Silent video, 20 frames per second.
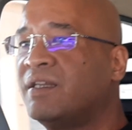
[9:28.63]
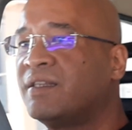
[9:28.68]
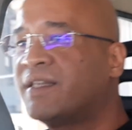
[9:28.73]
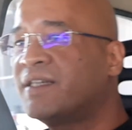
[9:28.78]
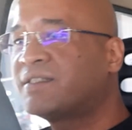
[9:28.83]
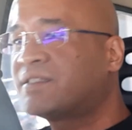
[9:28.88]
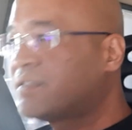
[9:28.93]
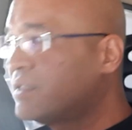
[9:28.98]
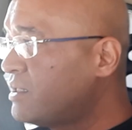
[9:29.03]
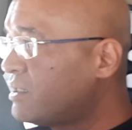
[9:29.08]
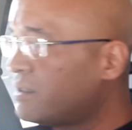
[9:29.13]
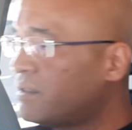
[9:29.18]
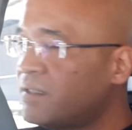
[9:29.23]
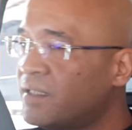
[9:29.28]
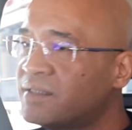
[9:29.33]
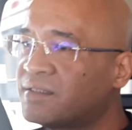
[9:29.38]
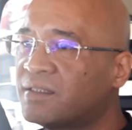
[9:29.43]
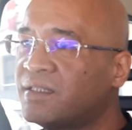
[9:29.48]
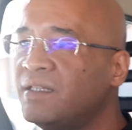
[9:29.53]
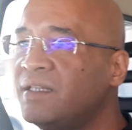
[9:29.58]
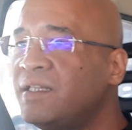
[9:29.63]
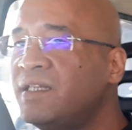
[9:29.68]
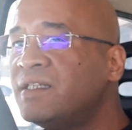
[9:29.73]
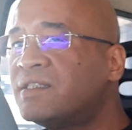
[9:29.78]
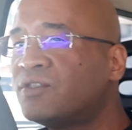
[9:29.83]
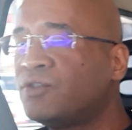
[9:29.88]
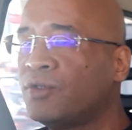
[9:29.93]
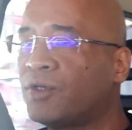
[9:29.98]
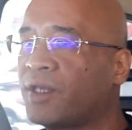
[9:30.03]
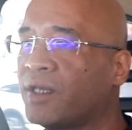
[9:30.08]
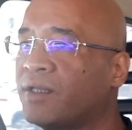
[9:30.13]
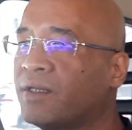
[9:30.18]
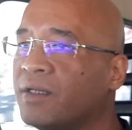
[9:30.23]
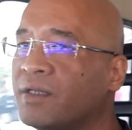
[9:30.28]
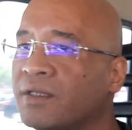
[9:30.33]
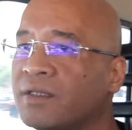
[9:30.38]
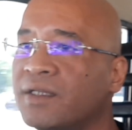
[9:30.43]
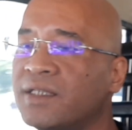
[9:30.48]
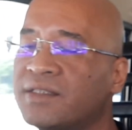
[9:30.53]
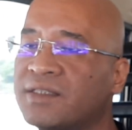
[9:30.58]
That's the that's the least you
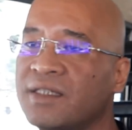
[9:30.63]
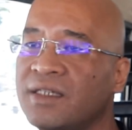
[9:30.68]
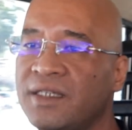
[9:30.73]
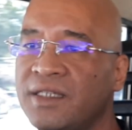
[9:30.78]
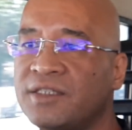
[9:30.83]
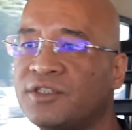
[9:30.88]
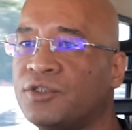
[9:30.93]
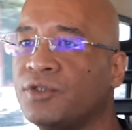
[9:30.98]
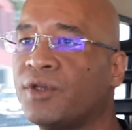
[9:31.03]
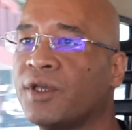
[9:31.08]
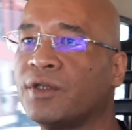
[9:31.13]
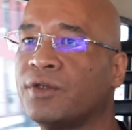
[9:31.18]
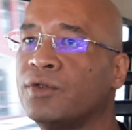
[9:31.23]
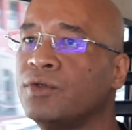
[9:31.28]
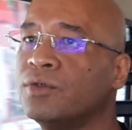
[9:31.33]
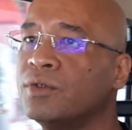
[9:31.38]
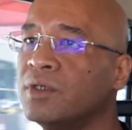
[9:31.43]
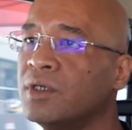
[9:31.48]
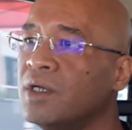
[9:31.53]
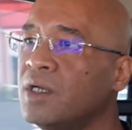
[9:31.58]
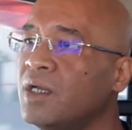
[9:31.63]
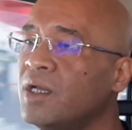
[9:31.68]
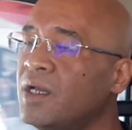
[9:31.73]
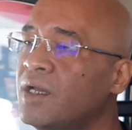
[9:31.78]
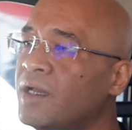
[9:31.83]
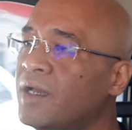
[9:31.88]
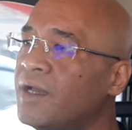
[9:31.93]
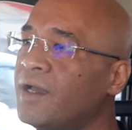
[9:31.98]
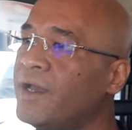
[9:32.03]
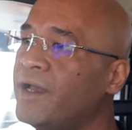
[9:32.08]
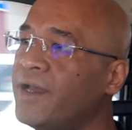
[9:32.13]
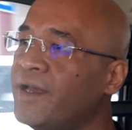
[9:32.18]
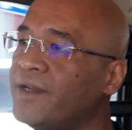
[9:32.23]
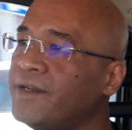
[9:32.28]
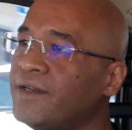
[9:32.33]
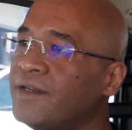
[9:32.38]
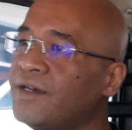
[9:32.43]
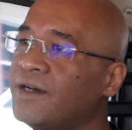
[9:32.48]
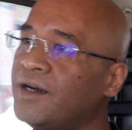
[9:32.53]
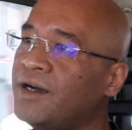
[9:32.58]
can. That's the least you can do.
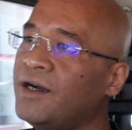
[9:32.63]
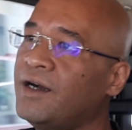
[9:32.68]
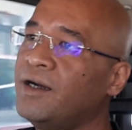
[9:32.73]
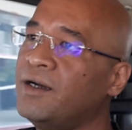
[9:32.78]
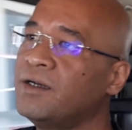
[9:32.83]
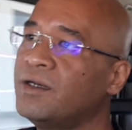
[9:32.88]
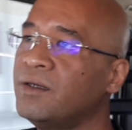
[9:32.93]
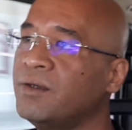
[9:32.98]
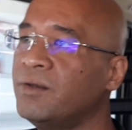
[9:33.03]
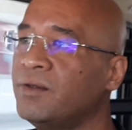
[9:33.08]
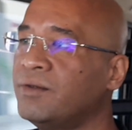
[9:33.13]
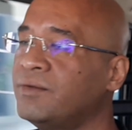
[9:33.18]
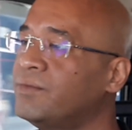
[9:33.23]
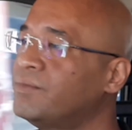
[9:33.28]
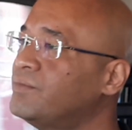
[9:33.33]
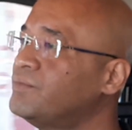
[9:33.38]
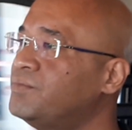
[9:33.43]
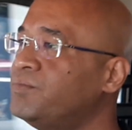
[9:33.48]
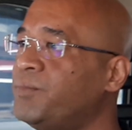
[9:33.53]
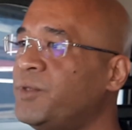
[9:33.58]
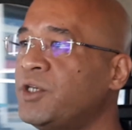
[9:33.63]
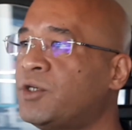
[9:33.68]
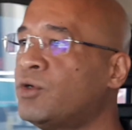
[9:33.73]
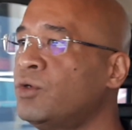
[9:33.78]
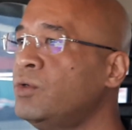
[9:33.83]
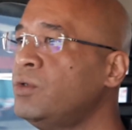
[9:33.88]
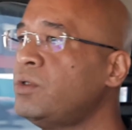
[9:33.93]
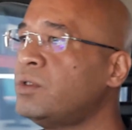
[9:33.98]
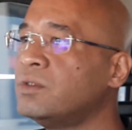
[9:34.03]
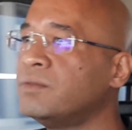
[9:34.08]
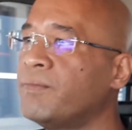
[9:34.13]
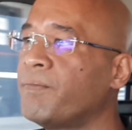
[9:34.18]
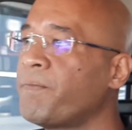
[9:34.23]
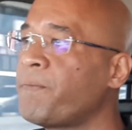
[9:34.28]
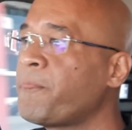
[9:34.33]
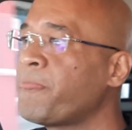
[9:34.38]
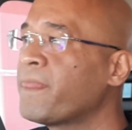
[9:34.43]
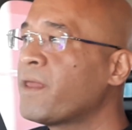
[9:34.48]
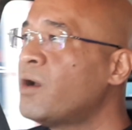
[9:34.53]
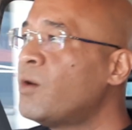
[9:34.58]
And uh, be cool.
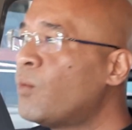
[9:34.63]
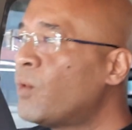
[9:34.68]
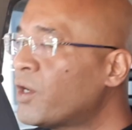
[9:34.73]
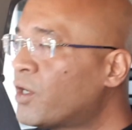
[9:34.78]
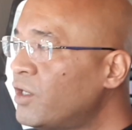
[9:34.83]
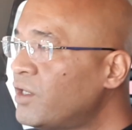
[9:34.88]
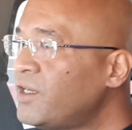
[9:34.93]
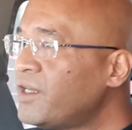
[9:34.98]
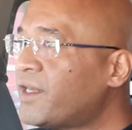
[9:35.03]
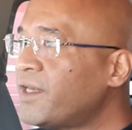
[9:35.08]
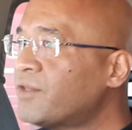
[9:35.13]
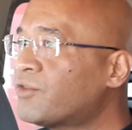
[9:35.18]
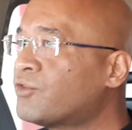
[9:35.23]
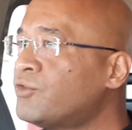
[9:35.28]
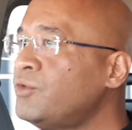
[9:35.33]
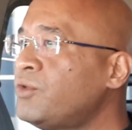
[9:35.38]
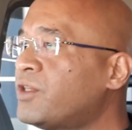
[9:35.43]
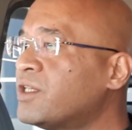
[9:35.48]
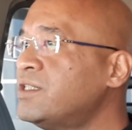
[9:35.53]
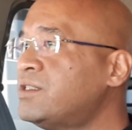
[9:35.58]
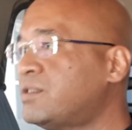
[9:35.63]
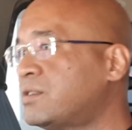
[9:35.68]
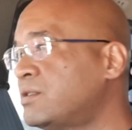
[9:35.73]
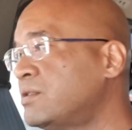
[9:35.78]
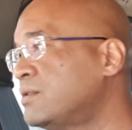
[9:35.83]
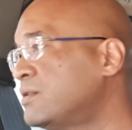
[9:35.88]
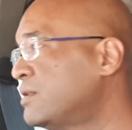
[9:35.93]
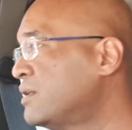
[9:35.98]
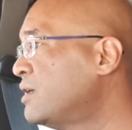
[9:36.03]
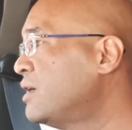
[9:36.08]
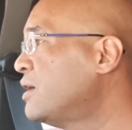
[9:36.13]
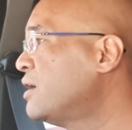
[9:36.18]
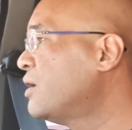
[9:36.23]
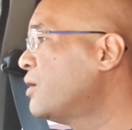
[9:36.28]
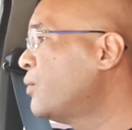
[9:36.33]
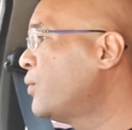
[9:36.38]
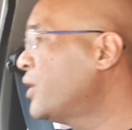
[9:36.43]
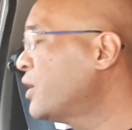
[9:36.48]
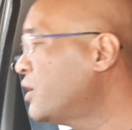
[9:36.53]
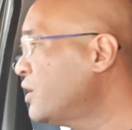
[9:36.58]
We're gonna get through this.
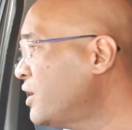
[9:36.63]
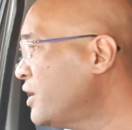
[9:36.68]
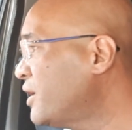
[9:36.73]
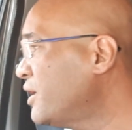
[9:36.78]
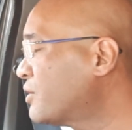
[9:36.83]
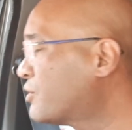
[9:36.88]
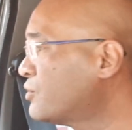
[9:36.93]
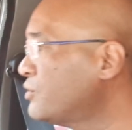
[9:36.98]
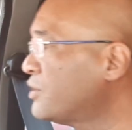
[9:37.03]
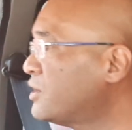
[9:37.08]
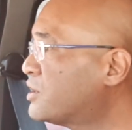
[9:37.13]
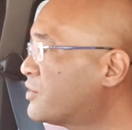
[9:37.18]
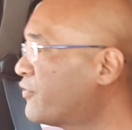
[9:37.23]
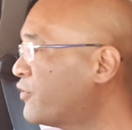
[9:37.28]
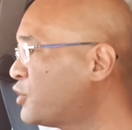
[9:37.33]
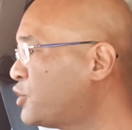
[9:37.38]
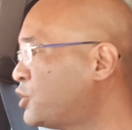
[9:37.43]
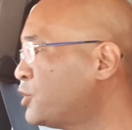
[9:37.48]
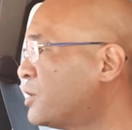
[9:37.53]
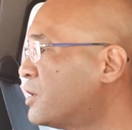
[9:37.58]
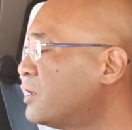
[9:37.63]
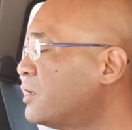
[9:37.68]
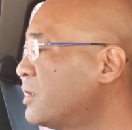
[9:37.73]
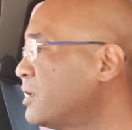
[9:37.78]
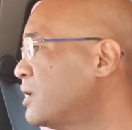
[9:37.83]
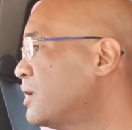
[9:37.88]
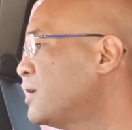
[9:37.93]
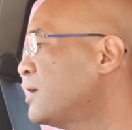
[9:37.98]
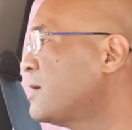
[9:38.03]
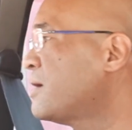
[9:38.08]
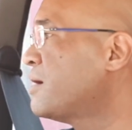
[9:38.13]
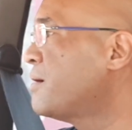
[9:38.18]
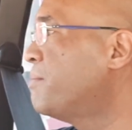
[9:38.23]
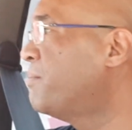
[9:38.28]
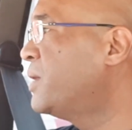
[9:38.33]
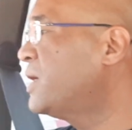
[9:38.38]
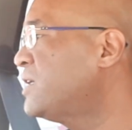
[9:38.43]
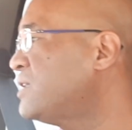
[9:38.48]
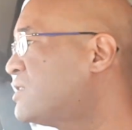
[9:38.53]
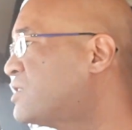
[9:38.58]
We're gonna get through this for sure.
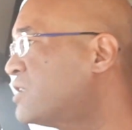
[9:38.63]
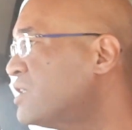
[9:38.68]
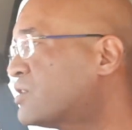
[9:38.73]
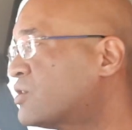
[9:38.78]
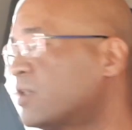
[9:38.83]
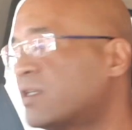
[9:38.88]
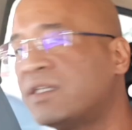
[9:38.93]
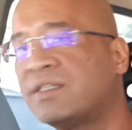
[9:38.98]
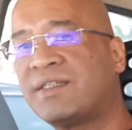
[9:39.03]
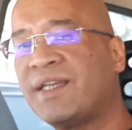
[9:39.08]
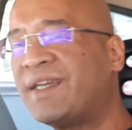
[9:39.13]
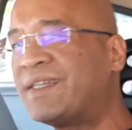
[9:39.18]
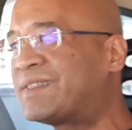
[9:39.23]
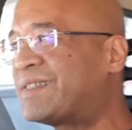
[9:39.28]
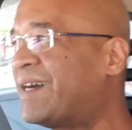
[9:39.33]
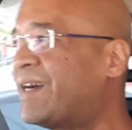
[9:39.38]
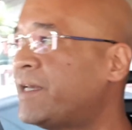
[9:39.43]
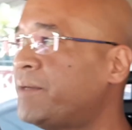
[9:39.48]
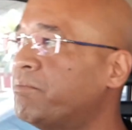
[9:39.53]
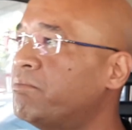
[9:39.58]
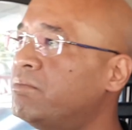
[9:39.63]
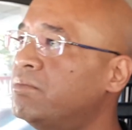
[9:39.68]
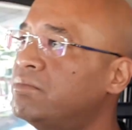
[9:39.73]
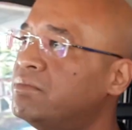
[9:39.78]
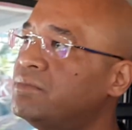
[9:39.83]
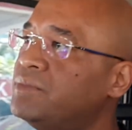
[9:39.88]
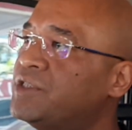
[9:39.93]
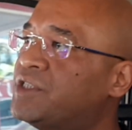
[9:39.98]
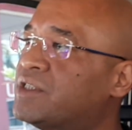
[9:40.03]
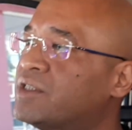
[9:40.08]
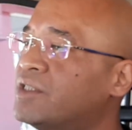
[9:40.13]
But it's just gonna take time. It's